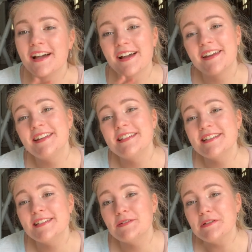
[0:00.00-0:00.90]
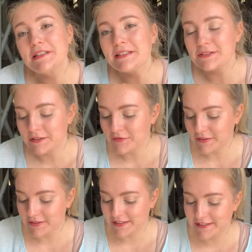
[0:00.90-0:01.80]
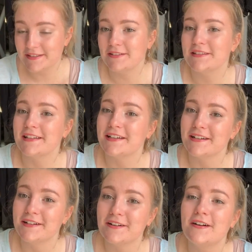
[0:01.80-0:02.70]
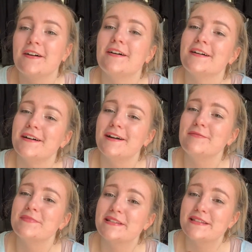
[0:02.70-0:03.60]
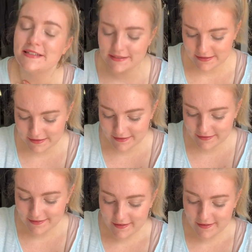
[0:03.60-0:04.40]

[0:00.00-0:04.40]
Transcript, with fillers: Kind of the Disney World with Grand Floridian, so it's like, oh, I miss Disney.